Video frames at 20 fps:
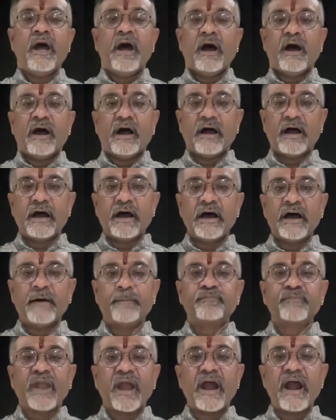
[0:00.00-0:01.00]

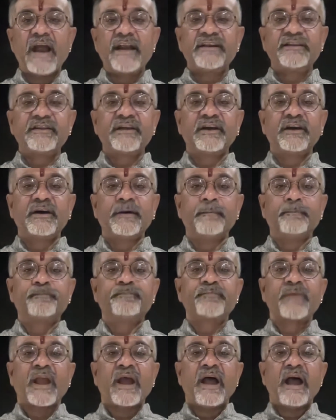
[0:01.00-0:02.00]

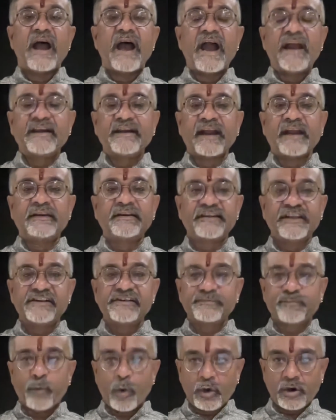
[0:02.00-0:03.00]
and
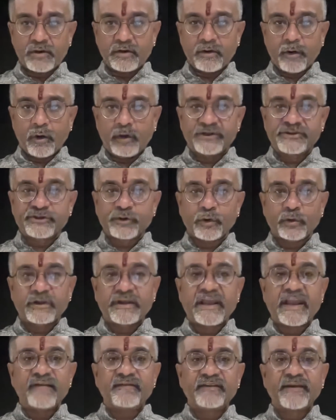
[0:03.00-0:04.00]
this book also
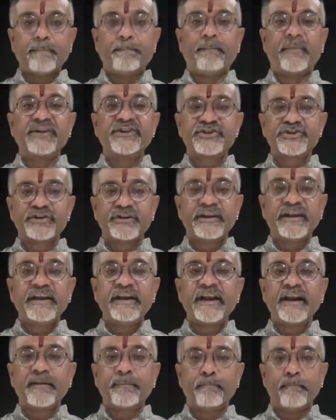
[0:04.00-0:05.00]
gave the much
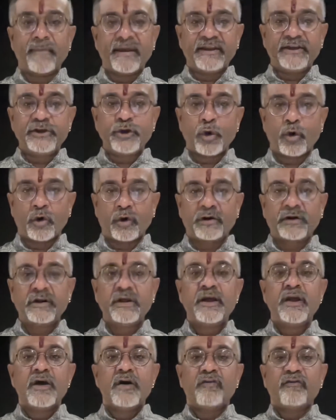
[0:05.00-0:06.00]
needed manure
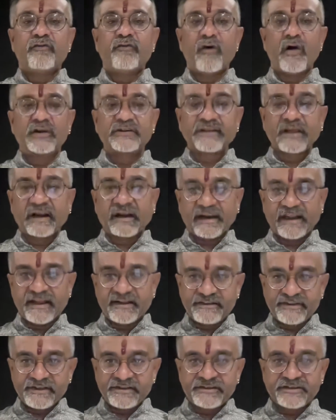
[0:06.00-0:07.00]
for the
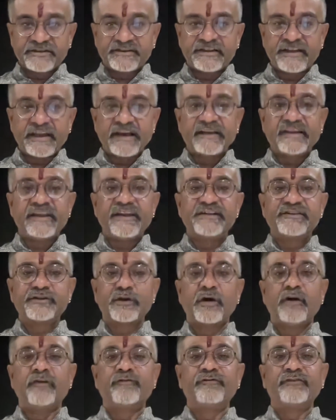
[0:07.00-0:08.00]
racist theories
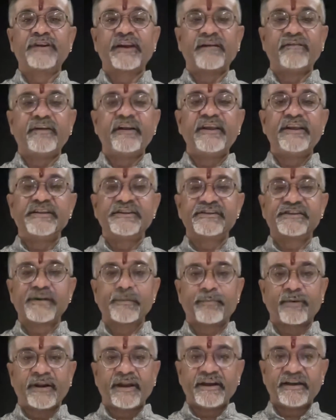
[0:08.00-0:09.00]
of Dravidian
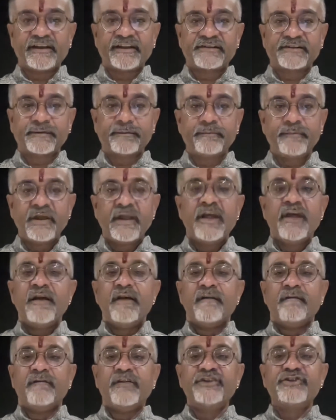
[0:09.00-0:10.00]
separatism,
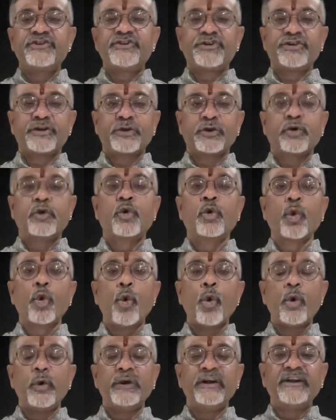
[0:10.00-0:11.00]
which
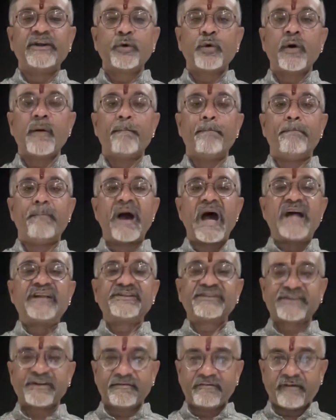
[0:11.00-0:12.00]
grew into a
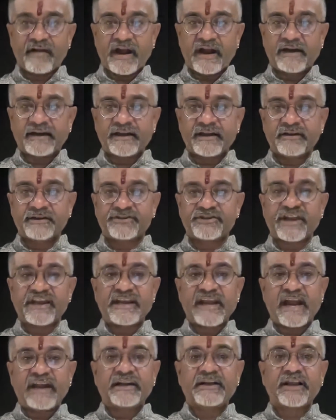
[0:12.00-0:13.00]
massive and a
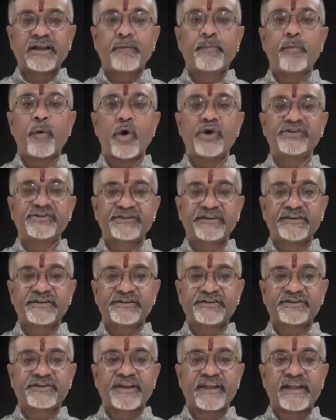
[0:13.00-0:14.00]
gigantic
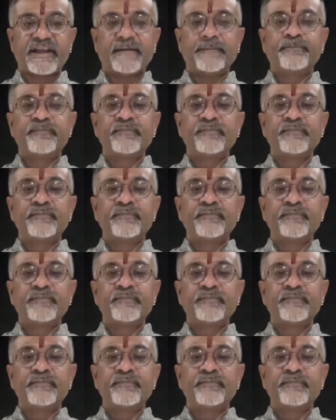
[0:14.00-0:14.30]
poisonous tree.